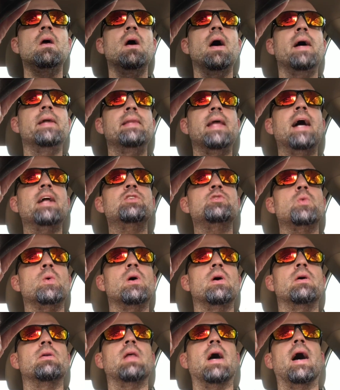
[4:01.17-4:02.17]
And that's
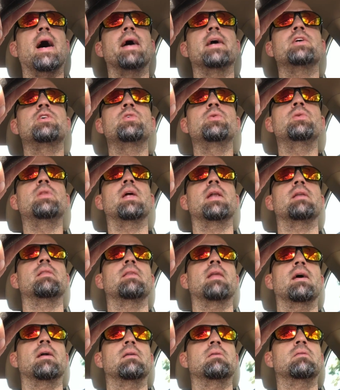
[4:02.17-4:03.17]
where the haiku
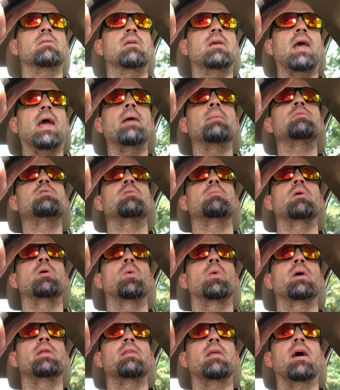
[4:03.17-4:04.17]
that came to me
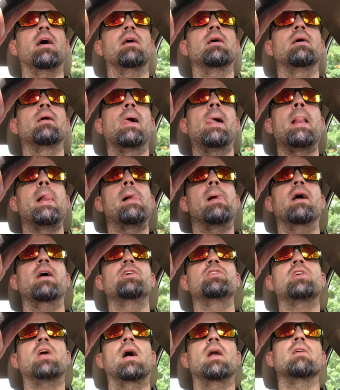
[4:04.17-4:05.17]
one day
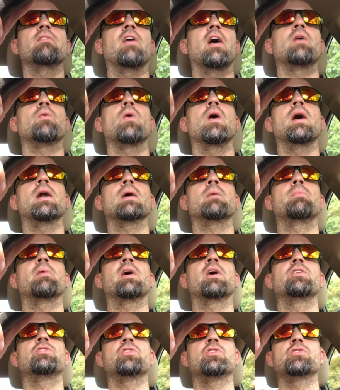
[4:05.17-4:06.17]
is kind of ironic,
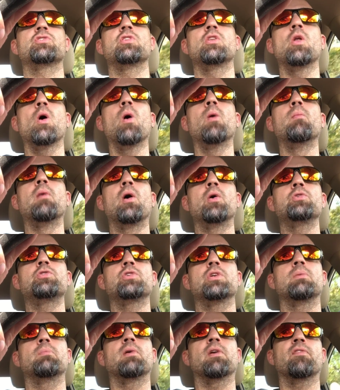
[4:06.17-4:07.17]
because there's no
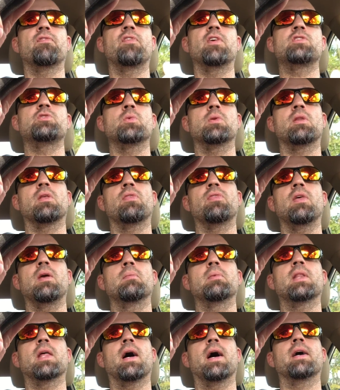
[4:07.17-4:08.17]
motion, but it fits with the
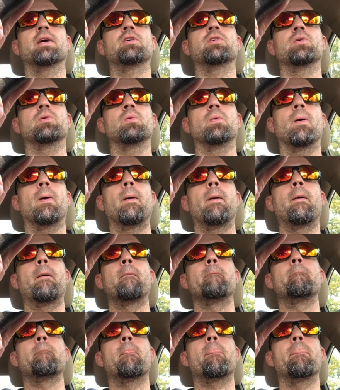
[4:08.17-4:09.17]
theme of the haiku.
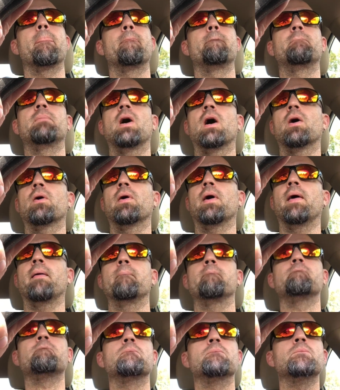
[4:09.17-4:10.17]
All right,
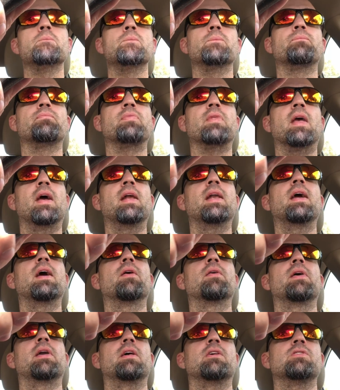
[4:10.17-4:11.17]
and
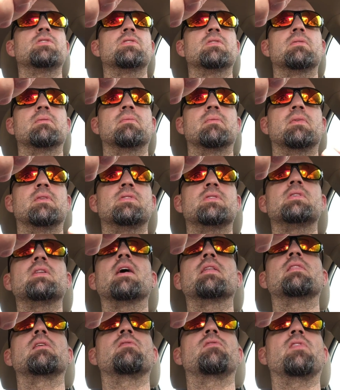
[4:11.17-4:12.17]
here it is. It's
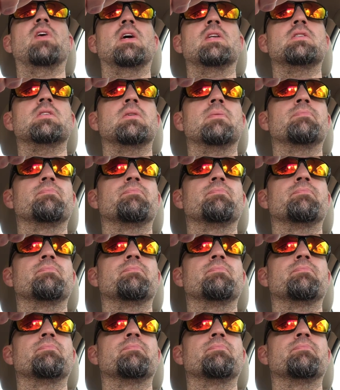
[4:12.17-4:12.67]
nothing fancy.